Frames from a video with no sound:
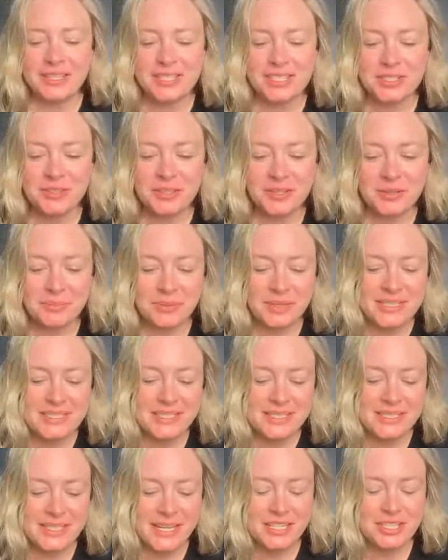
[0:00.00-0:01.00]
student
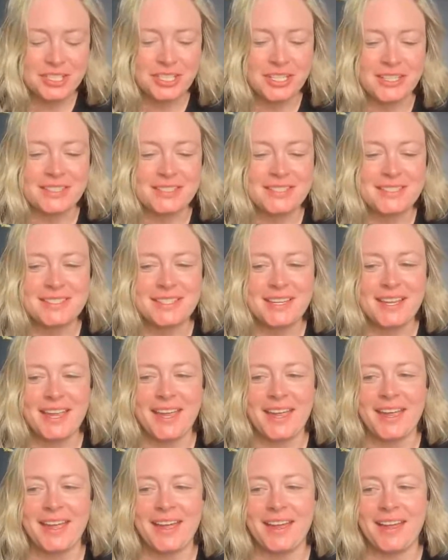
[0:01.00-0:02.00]
presentations,
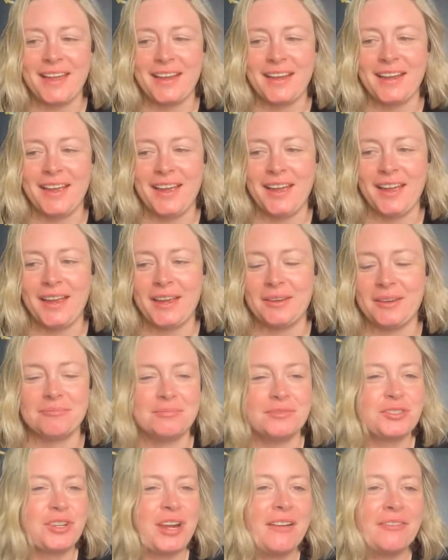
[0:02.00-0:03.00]
and I'm
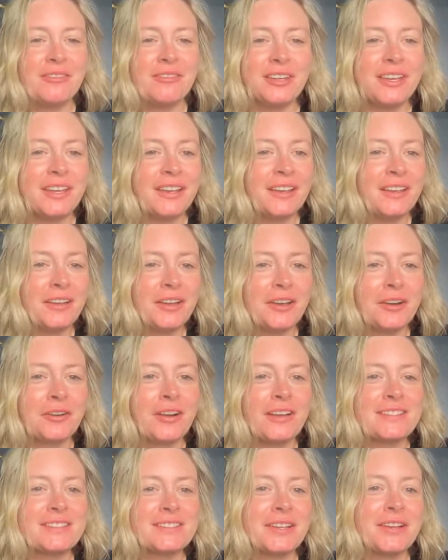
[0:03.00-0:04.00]
traveling
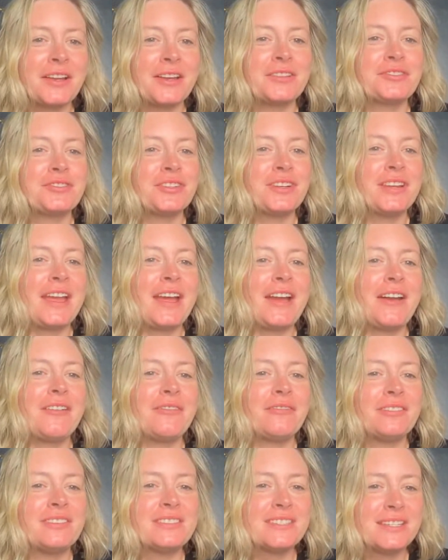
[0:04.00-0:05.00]
across the country
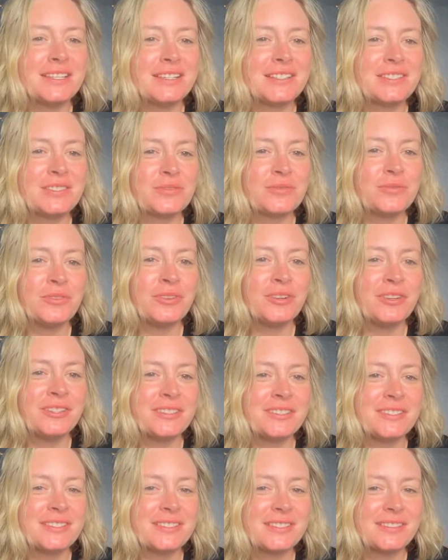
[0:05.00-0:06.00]
now, visiting
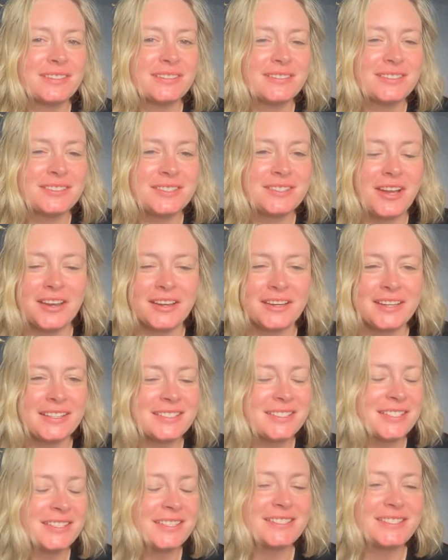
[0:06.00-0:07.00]
schools, talking
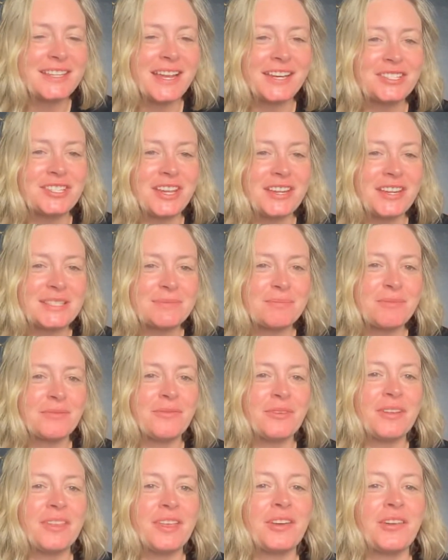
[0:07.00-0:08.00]
to these hygienists
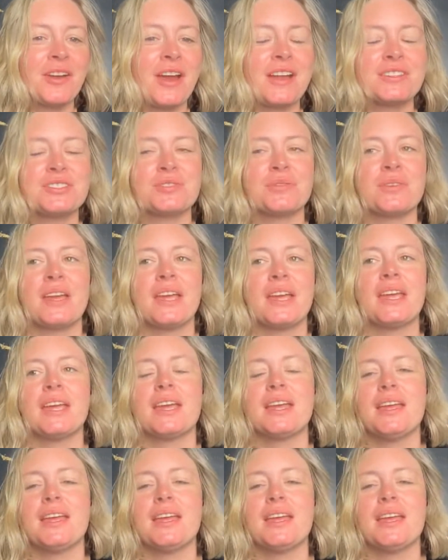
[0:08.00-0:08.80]
before they graduate.